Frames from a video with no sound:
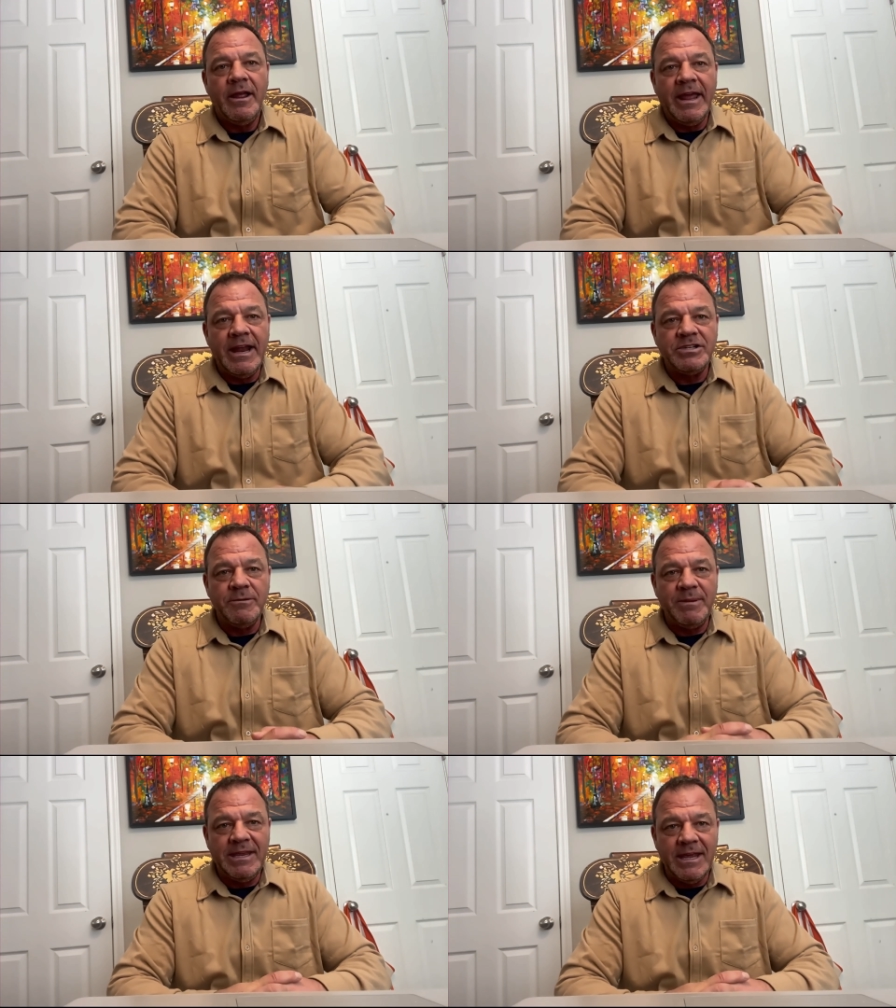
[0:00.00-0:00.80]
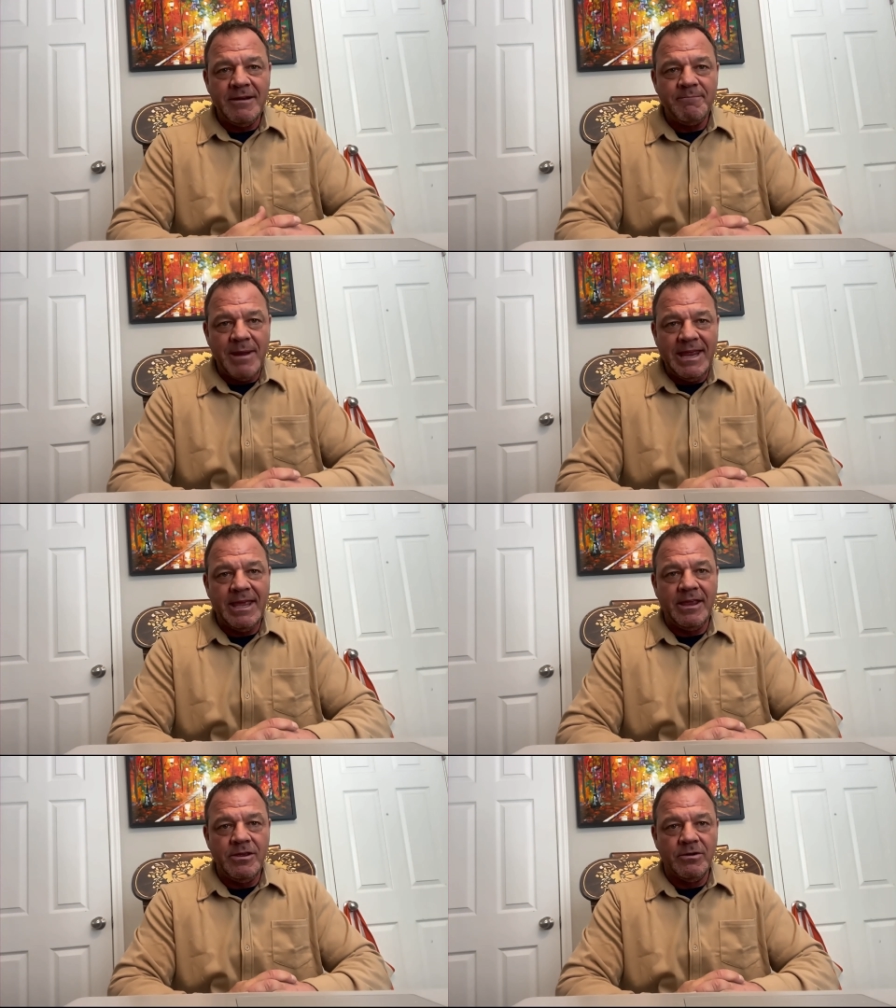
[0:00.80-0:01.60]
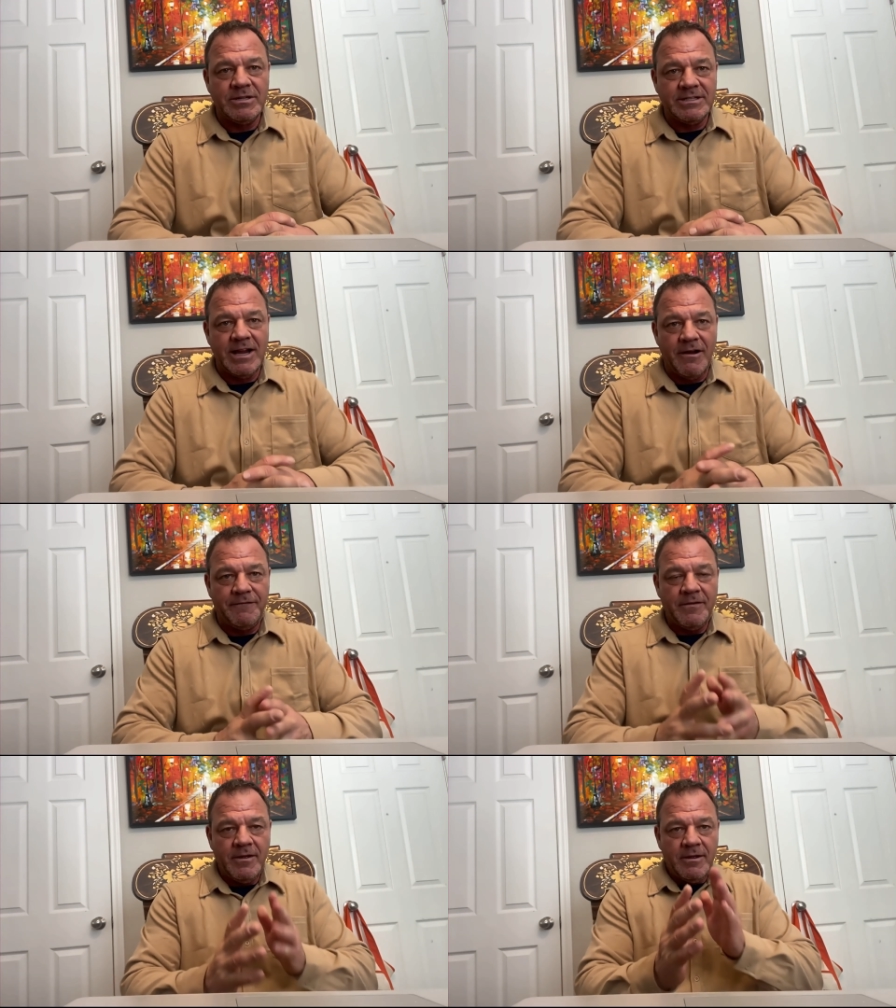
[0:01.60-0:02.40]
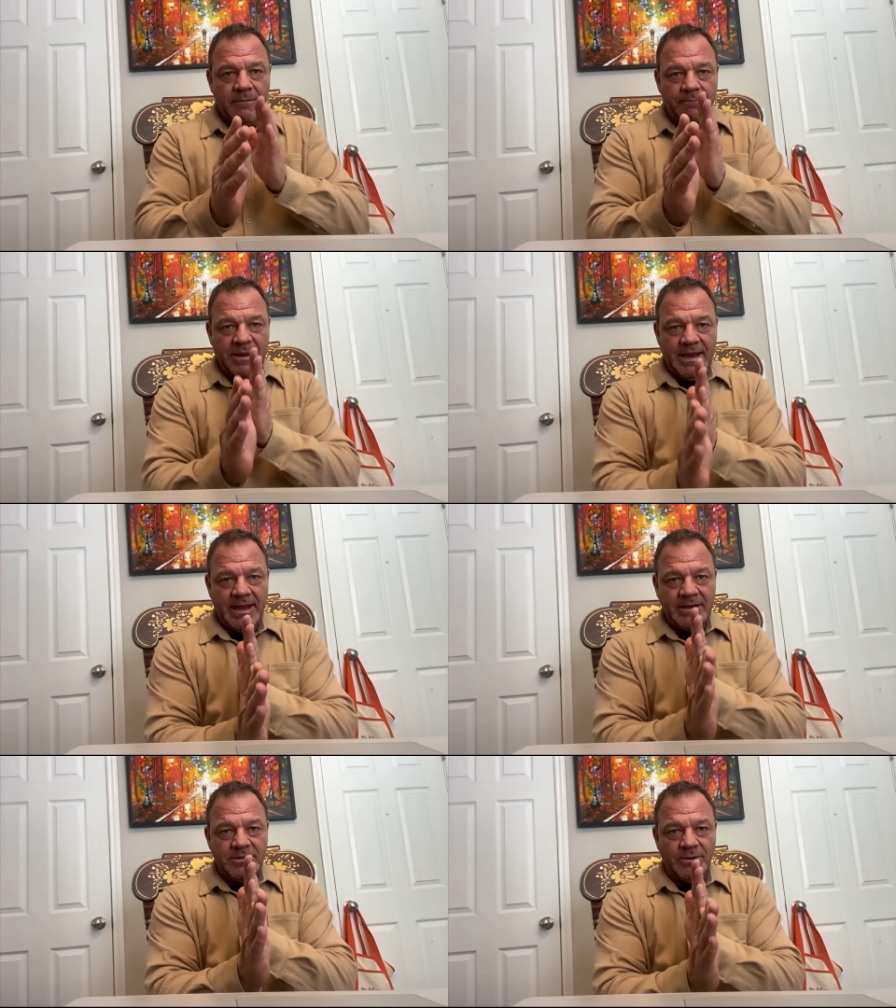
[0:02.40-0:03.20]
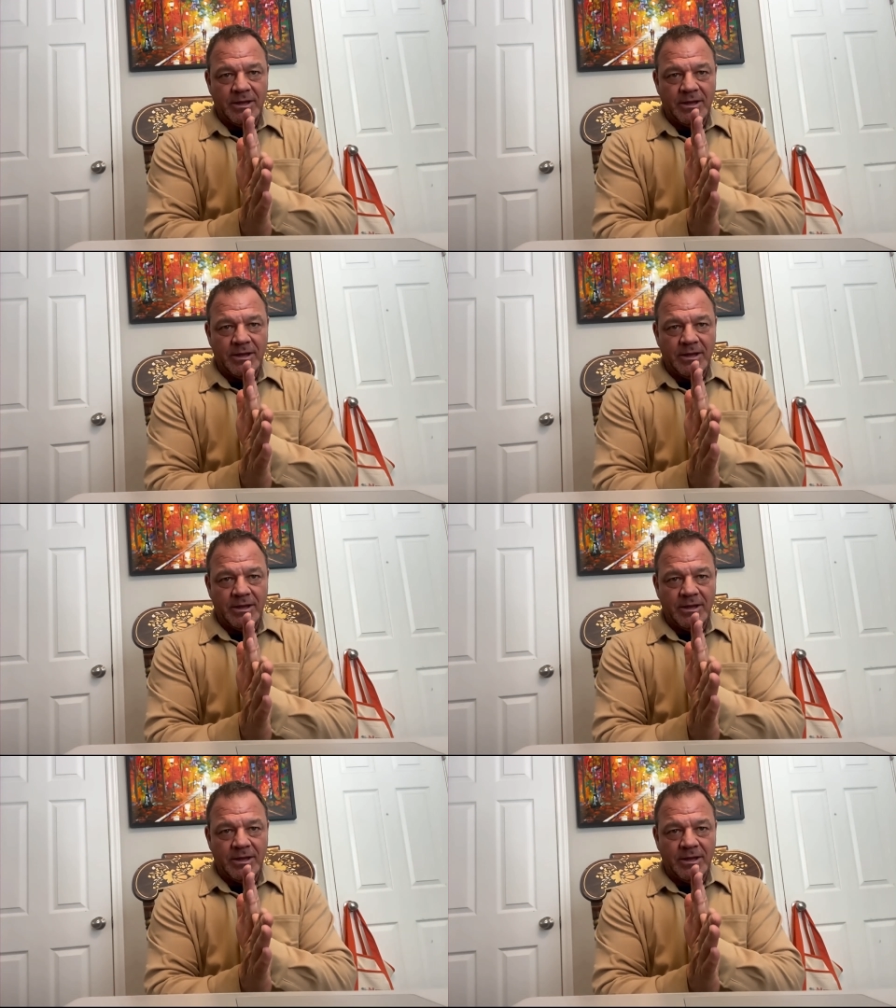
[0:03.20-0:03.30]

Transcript: And as you begin making yourself be into